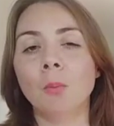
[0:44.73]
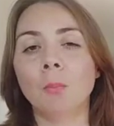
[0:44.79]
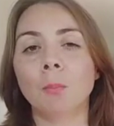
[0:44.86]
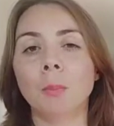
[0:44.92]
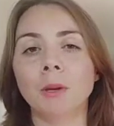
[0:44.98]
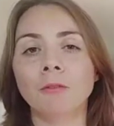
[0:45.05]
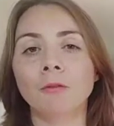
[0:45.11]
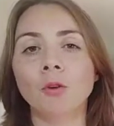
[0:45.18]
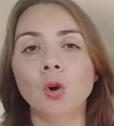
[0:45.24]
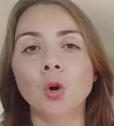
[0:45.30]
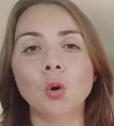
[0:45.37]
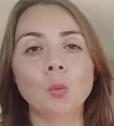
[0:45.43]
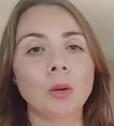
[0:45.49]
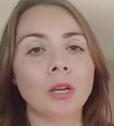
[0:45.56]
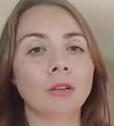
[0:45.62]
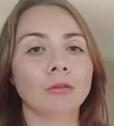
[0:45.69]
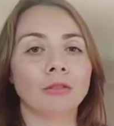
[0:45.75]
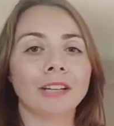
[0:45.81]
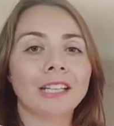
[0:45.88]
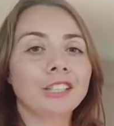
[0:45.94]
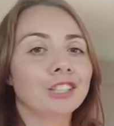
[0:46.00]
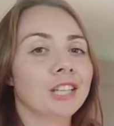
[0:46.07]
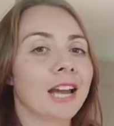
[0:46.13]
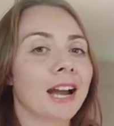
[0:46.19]
Before we
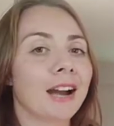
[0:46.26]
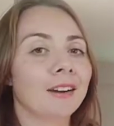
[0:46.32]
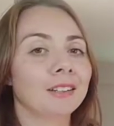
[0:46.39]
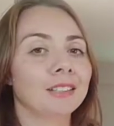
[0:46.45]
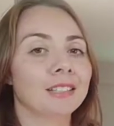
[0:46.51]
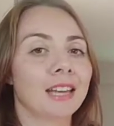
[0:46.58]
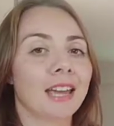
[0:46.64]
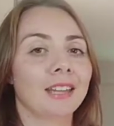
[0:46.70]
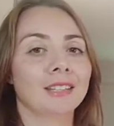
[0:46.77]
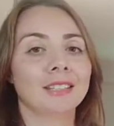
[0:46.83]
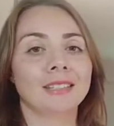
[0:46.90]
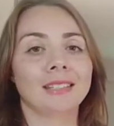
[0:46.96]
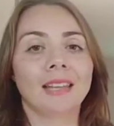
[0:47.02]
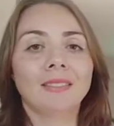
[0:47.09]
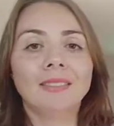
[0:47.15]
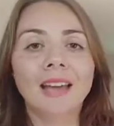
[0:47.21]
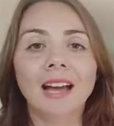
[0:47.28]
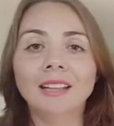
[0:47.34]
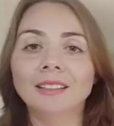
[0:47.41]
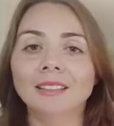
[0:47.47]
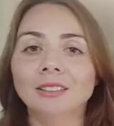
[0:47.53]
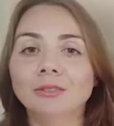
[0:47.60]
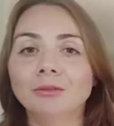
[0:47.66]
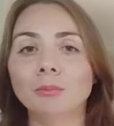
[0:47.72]
reach out and send that
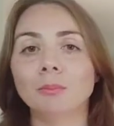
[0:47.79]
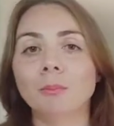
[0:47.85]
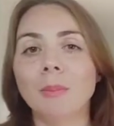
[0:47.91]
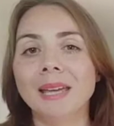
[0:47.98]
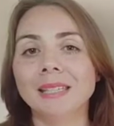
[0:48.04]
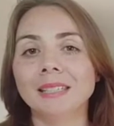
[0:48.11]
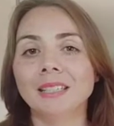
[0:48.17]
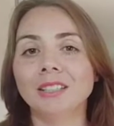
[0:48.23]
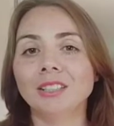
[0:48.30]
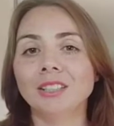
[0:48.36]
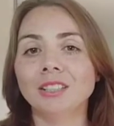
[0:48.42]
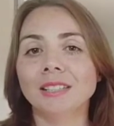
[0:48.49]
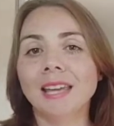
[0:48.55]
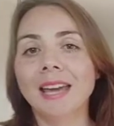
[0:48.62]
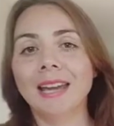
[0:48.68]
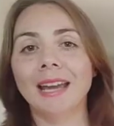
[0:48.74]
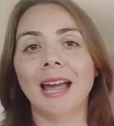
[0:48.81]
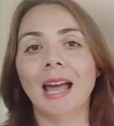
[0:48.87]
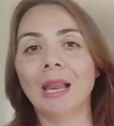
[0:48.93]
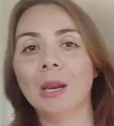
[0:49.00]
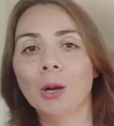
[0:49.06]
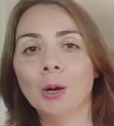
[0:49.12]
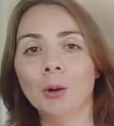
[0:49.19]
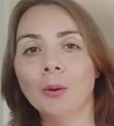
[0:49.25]
little message saying,
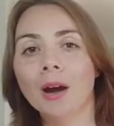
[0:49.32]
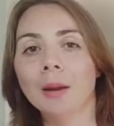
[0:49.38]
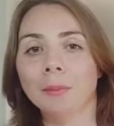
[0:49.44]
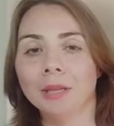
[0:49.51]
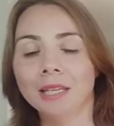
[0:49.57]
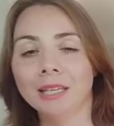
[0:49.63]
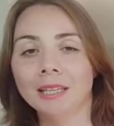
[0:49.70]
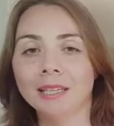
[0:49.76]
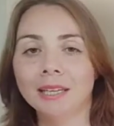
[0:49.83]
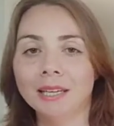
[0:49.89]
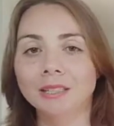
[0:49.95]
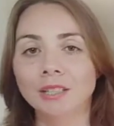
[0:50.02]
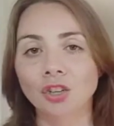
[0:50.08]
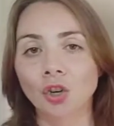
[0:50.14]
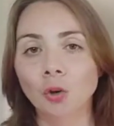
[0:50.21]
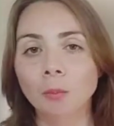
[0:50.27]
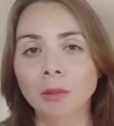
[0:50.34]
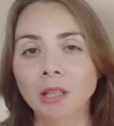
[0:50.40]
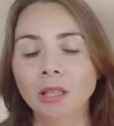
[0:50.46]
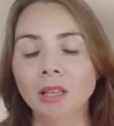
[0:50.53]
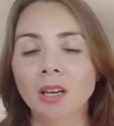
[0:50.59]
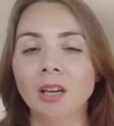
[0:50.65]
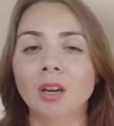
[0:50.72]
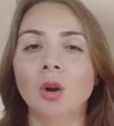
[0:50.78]
hello, I'm here, get to know
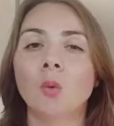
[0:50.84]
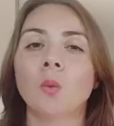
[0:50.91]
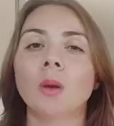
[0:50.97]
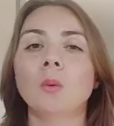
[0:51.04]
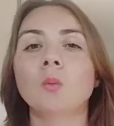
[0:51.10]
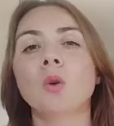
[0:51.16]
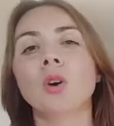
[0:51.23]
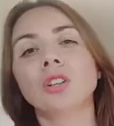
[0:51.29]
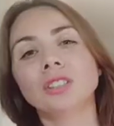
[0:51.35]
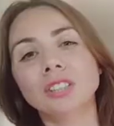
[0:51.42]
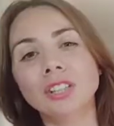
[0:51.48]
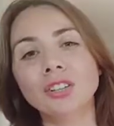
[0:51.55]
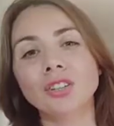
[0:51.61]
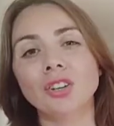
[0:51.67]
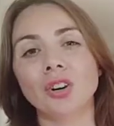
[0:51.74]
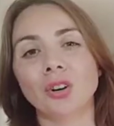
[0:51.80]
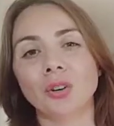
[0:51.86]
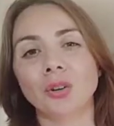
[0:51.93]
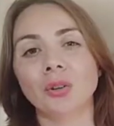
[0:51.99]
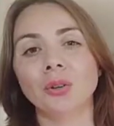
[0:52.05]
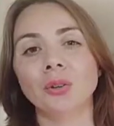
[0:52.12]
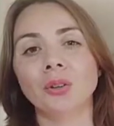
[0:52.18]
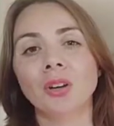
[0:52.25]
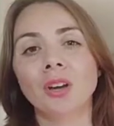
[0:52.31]
me, we want to
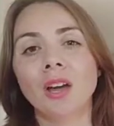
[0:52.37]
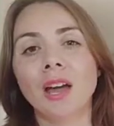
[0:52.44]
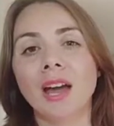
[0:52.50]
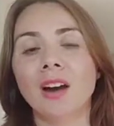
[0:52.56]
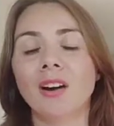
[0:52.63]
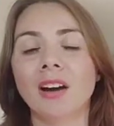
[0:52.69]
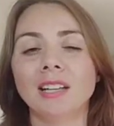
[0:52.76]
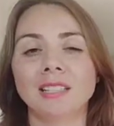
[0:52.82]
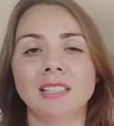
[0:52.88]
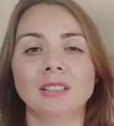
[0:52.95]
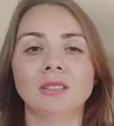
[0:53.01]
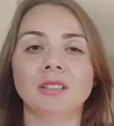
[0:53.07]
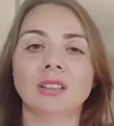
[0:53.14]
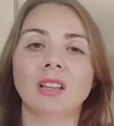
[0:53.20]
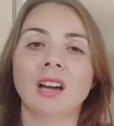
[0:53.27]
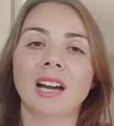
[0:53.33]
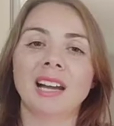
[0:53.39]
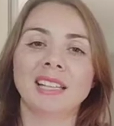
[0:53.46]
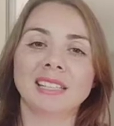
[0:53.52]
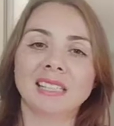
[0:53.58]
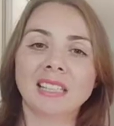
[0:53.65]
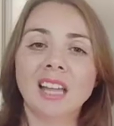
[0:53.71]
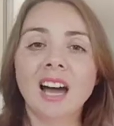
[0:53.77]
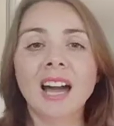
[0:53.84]
know our ideal
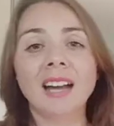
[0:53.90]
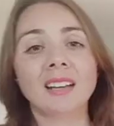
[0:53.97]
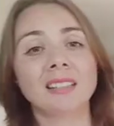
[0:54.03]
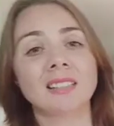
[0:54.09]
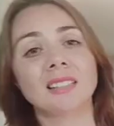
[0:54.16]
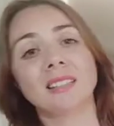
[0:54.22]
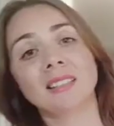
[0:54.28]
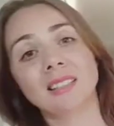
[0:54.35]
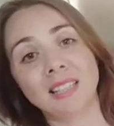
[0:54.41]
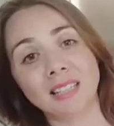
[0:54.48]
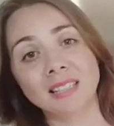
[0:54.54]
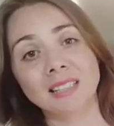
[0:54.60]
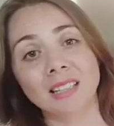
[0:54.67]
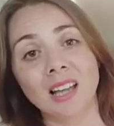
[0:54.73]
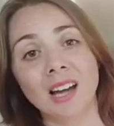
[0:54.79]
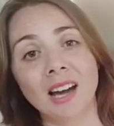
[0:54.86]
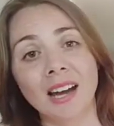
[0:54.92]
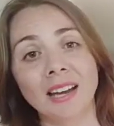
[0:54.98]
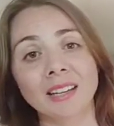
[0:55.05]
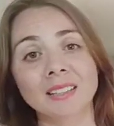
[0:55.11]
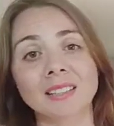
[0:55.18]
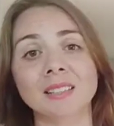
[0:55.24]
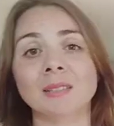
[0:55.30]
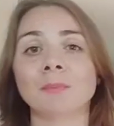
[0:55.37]
clients' likes,
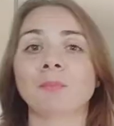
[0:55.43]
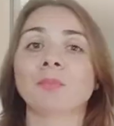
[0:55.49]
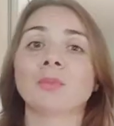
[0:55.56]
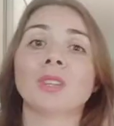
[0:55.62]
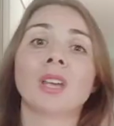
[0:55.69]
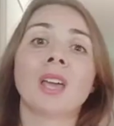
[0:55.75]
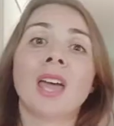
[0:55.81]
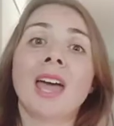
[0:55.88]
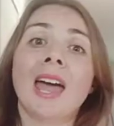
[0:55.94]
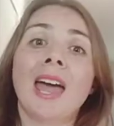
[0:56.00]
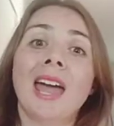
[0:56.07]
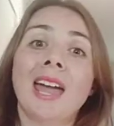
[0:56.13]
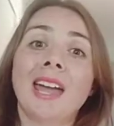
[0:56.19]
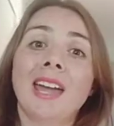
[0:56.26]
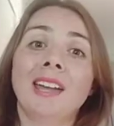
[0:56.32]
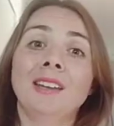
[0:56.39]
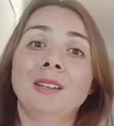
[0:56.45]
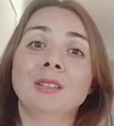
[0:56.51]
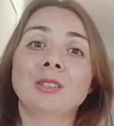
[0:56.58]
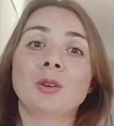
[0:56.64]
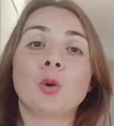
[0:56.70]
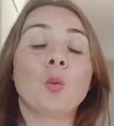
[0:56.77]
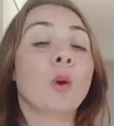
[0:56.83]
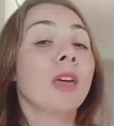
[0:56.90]
dislikes, and
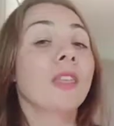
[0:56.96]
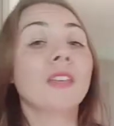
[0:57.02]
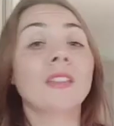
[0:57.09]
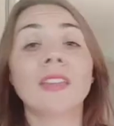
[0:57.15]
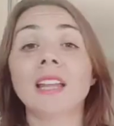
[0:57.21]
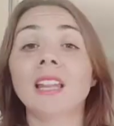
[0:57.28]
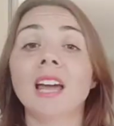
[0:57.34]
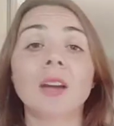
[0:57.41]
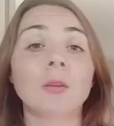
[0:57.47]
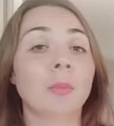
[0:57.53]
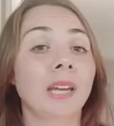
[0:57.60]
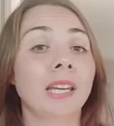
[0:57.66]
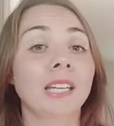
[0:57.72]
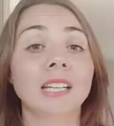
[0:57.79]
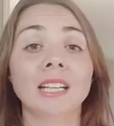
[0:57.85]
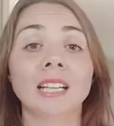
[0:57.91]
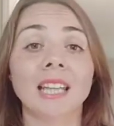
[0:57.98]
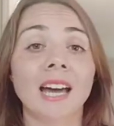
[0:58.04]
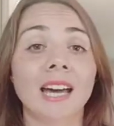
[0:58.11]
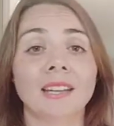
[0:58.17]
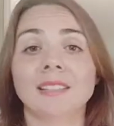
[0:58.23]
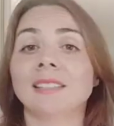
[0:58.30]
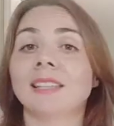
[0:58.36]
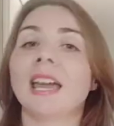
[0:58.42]
whether they like pina
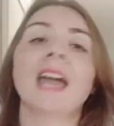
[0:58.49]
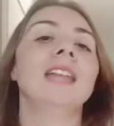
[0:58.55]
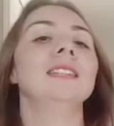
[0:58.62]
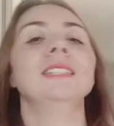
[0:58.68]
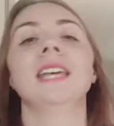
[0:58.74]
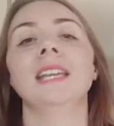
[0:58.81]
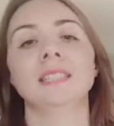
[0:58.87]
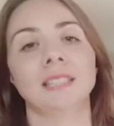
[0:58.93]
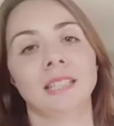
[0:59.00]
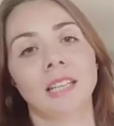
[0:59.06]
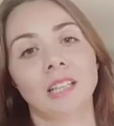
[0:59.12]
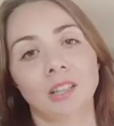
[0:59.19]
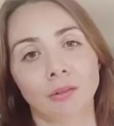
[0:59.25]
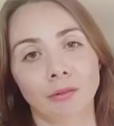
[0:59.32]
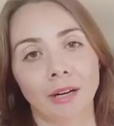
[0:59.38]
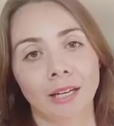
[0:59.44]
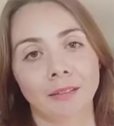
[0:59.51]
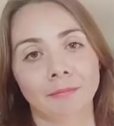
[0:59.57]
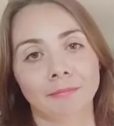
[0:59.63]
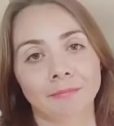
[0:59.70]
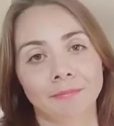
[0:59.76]
coladas and dancing in the rain.